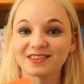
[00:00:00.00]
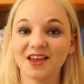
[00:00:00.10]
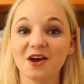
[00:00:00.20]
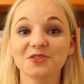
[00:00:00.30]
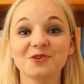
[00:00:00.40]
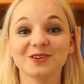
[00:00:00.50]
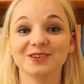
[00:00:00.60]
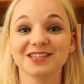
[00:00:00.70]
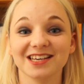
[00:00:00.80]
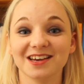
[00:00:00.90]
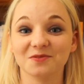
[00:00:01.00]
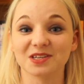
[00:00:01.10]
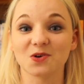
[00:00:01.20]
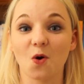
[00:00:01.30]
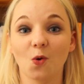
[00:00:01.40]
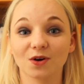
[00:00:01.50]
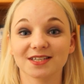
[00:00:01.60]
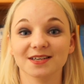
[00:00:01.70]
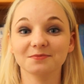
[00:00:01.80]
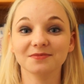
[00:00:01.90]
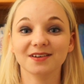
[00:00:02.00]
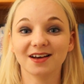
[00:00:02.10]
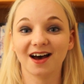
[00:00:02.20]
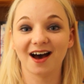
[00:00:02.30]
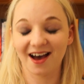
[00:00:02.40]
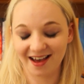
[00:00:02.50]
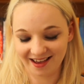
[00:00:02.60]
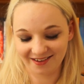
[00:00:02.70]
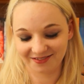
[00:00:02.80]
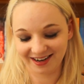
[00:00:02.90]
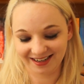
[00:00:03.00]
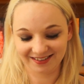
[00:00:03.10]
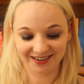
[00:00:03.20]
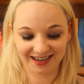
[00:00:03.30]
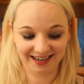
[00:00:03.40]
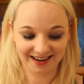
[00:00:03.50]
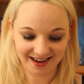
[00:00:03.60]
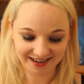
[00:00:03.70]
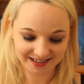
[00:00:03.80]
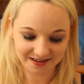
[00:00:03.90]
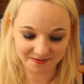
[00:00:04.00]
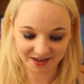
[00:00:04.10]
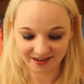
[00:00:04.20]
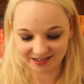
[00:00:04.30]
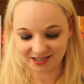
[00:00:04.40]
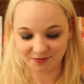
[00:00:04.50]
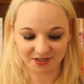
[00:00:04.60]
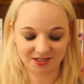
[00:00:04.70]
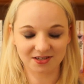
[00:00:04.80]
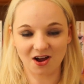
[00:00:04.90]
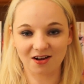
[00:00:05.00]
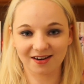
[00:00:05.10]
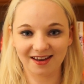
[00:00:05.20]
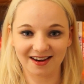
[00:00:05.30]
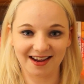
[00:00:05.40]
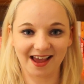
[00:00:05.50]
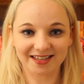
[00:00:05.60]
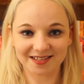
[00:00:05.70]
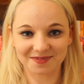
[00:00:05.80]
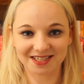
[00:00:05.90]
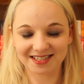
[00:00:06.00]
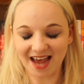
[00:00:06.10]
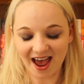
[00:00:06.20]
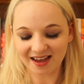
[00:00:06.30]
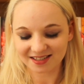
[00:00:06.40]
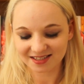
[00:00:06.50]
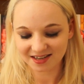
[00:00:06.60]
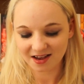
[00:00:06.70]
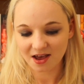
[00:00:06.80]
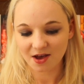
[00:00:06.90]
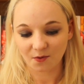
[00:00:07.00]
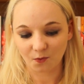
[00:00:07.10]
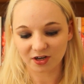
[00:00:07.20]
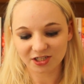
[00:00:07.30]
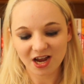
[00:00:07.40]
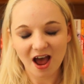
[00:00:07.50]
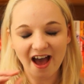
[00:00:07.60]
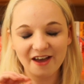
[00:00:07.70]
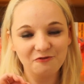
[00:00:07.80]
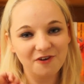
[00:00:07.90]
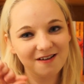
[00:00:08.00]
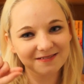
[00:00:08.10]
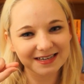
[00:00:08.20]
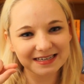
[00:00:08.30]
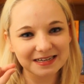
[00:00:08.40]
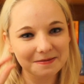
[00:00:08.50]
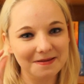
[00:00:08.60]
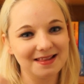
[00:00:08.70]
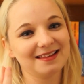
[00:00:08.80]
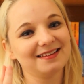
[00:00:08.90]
I thought Lucian was awesome. I really, really liked him because he was snarky and he had some sass, which I found a little bit,